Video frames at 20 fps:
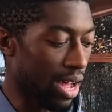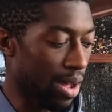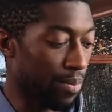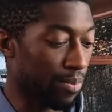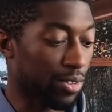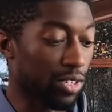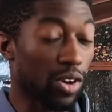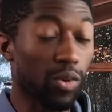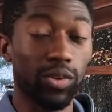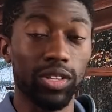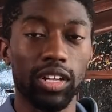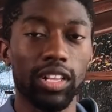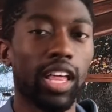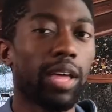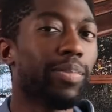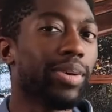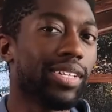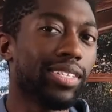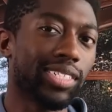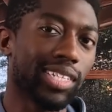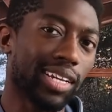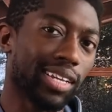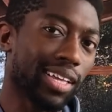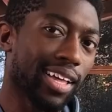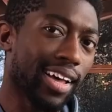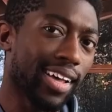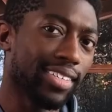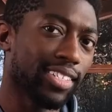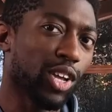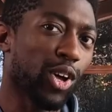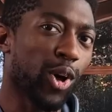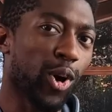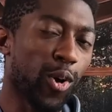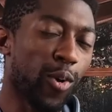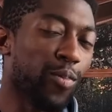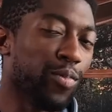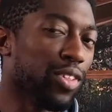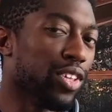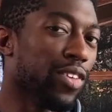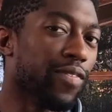So with all that being said, guys,
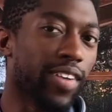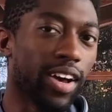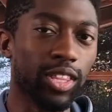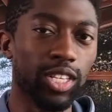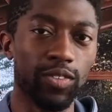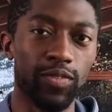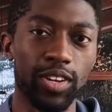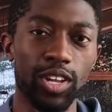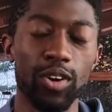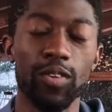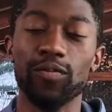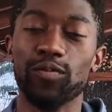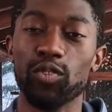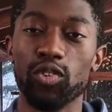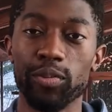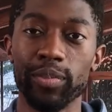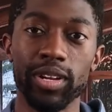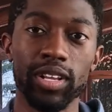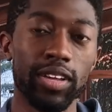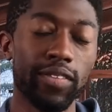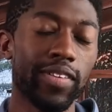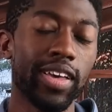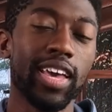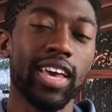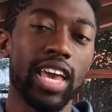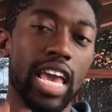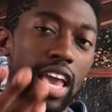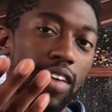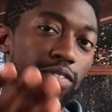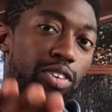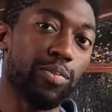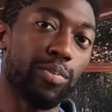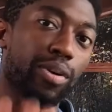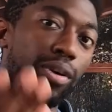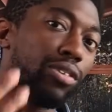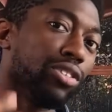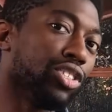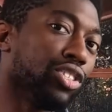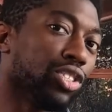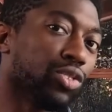hopefully you found this video informative. If you
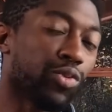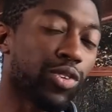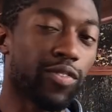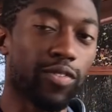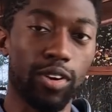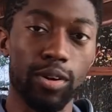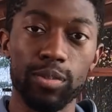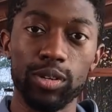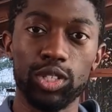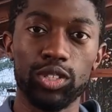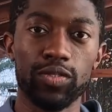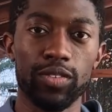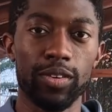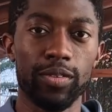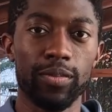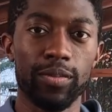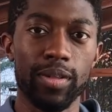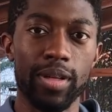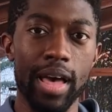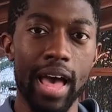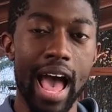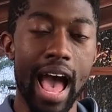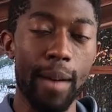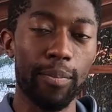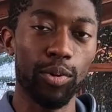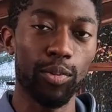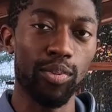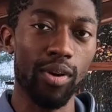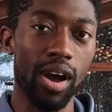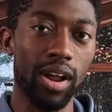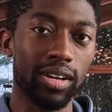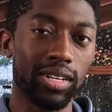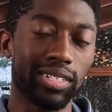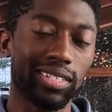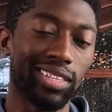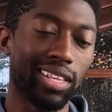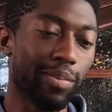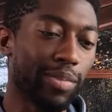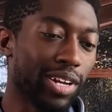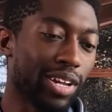purchased refurbished Apple products,
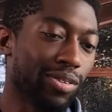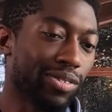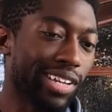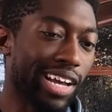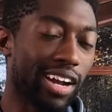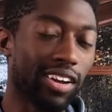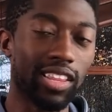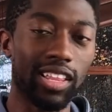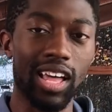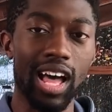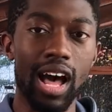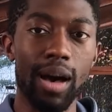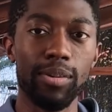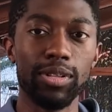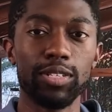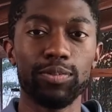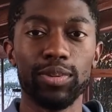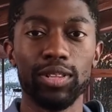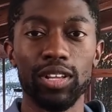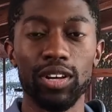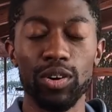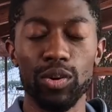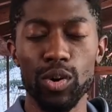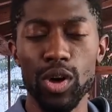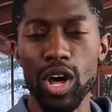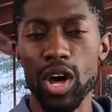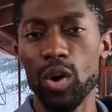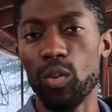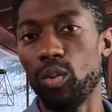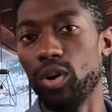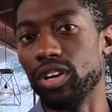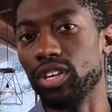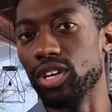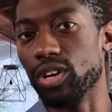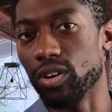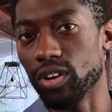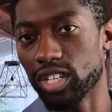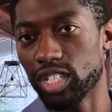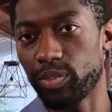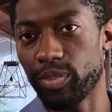let me know down in the comments below what
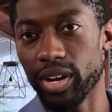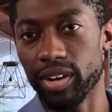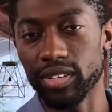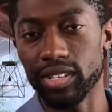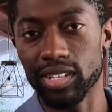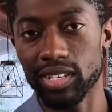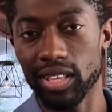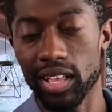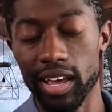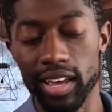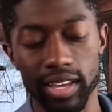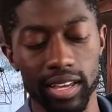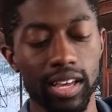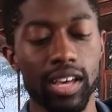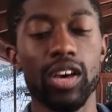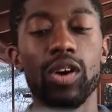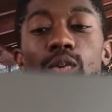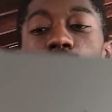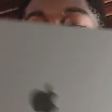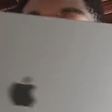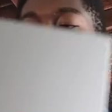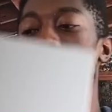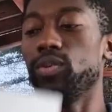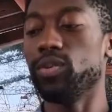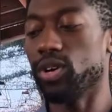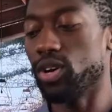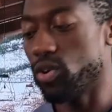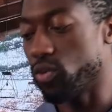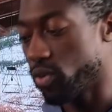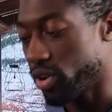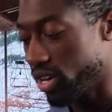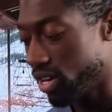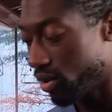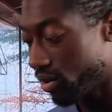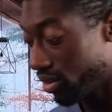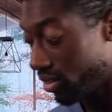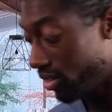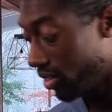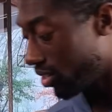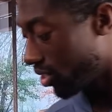your experience is like, whether you agree
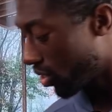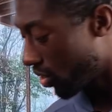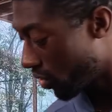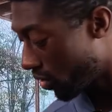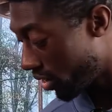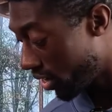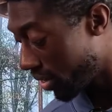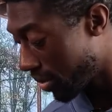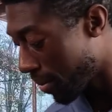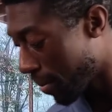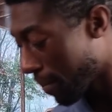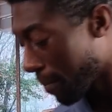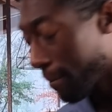or disagree.